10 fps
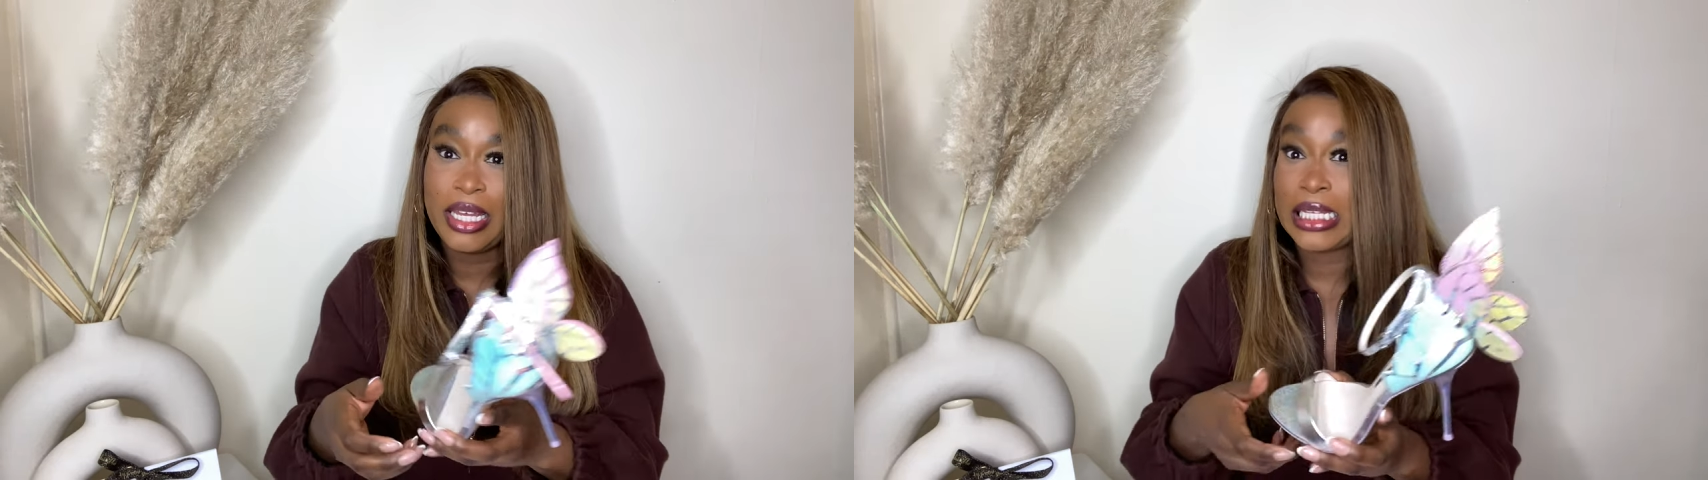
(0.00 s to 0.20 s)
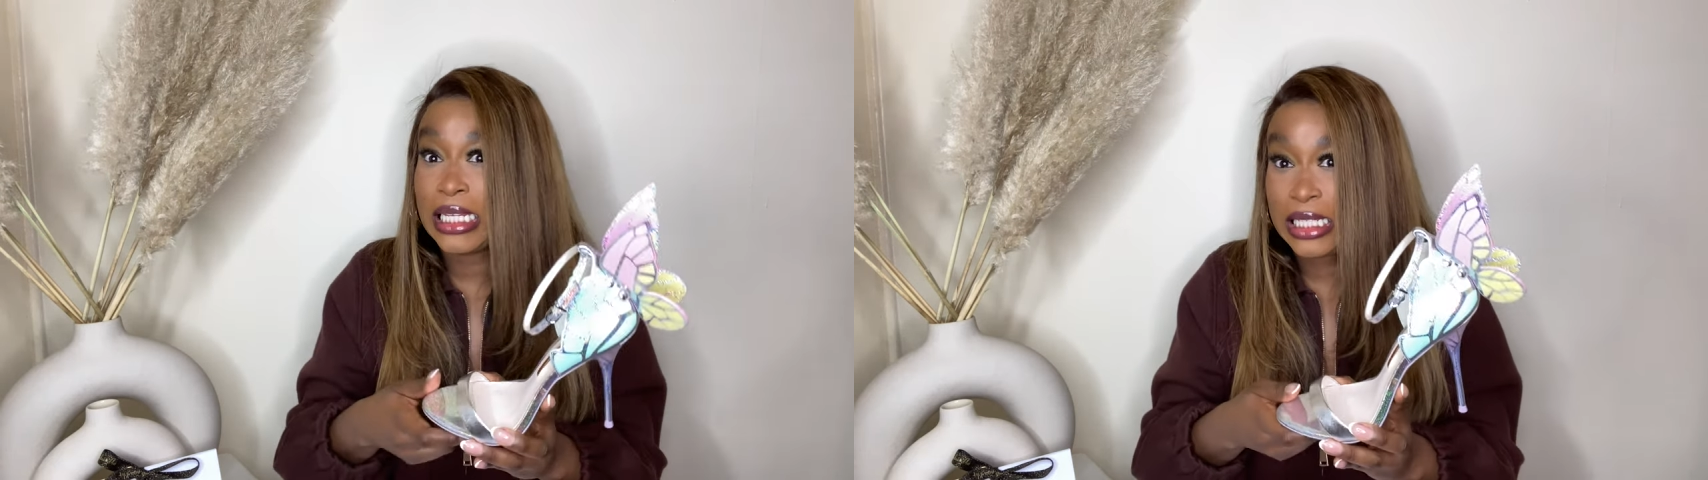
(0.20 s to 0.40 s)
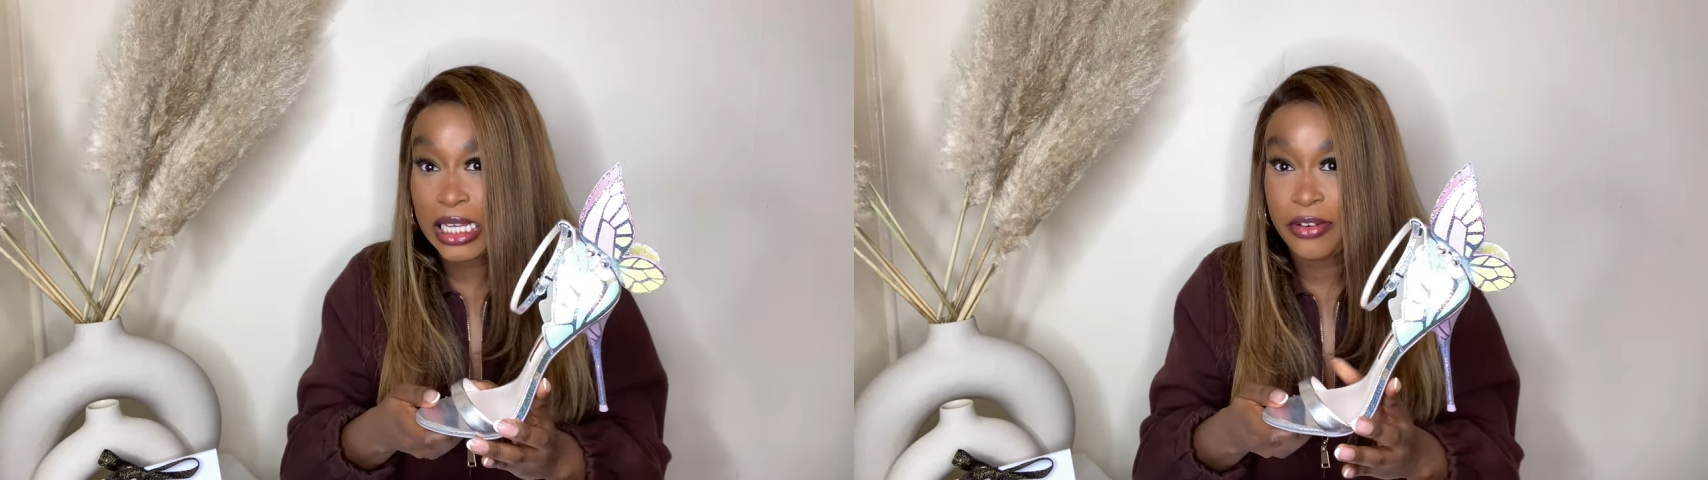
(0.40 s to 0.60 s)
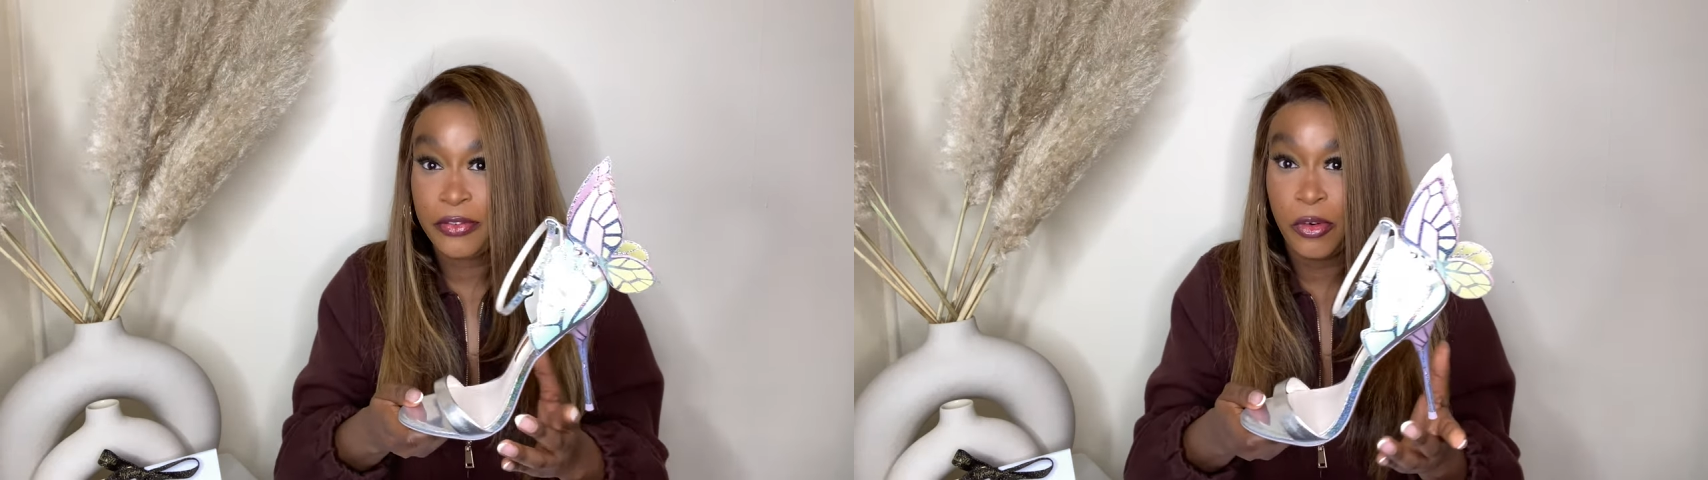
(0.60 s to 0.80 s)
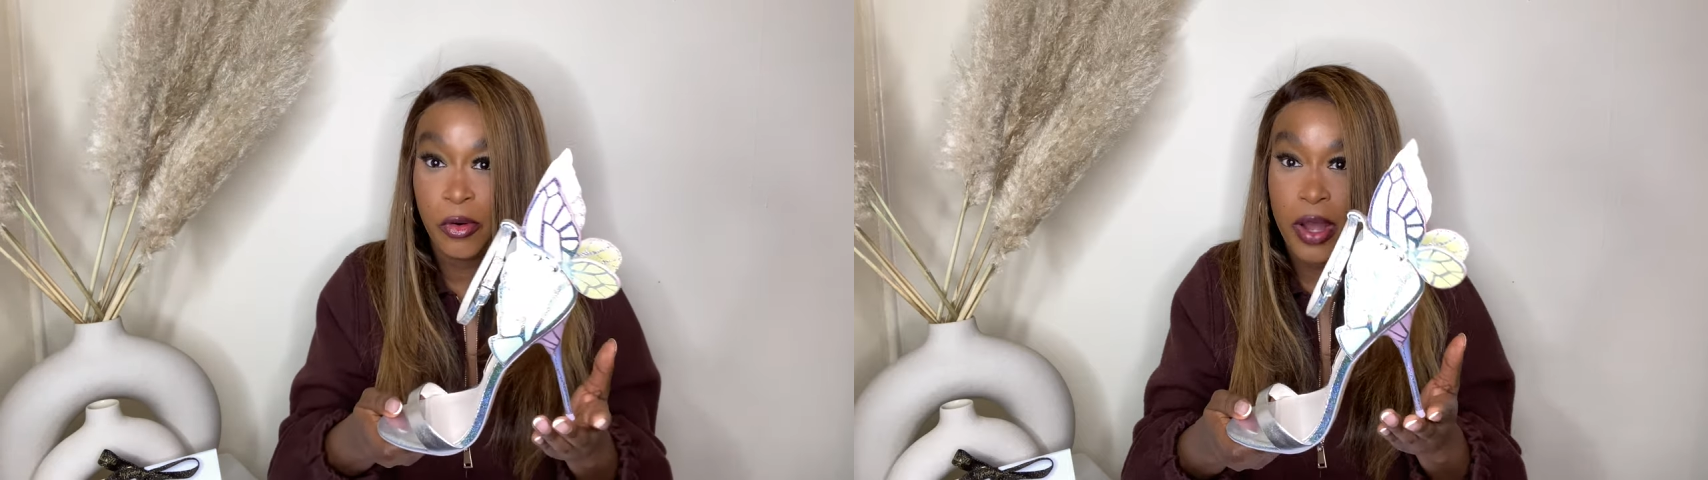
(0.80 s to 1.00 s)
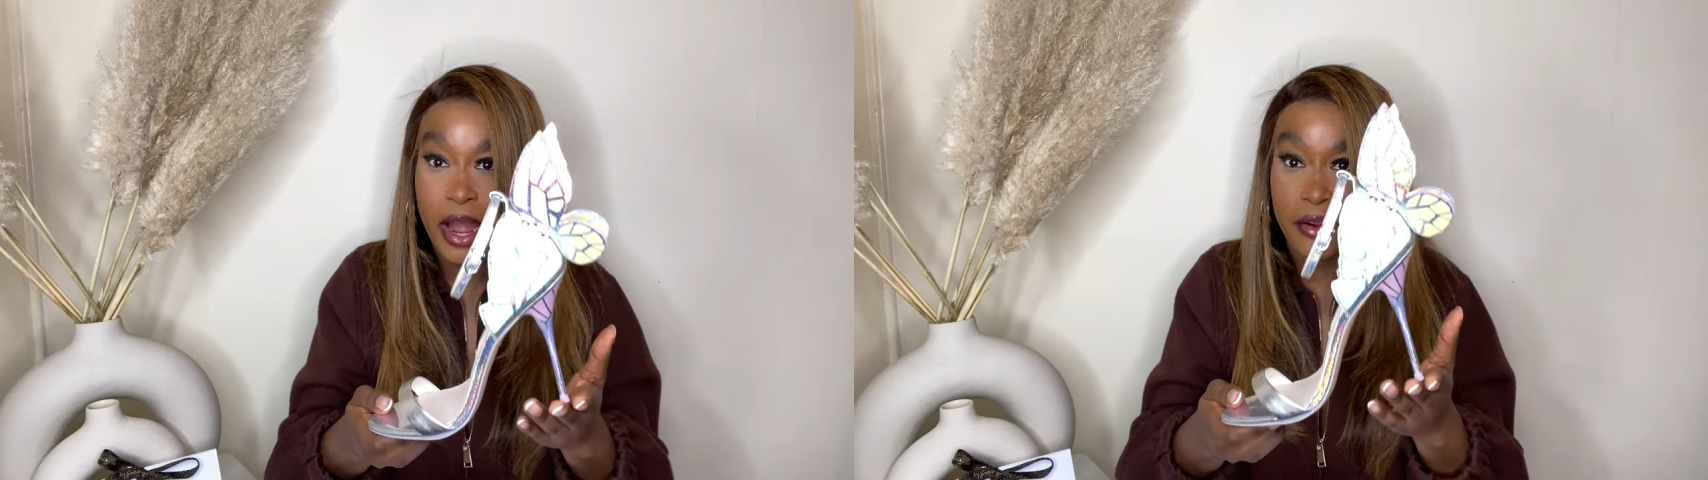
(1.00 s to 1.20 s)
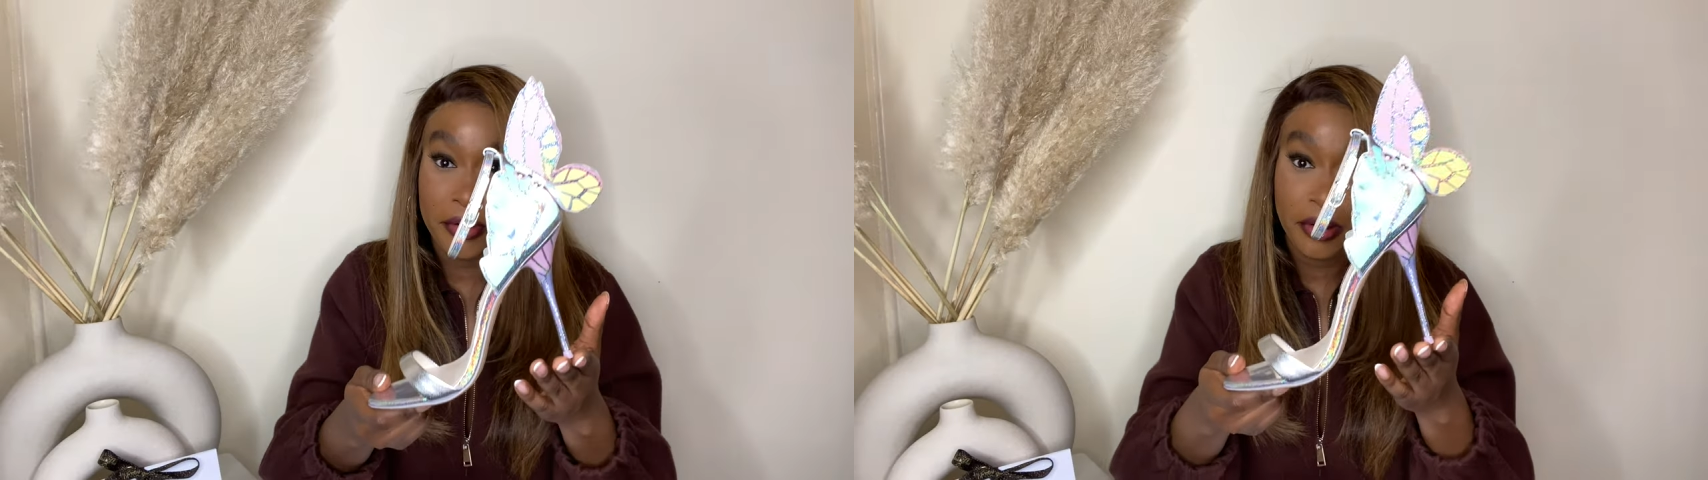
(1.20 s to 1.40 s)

in a tier 4 area,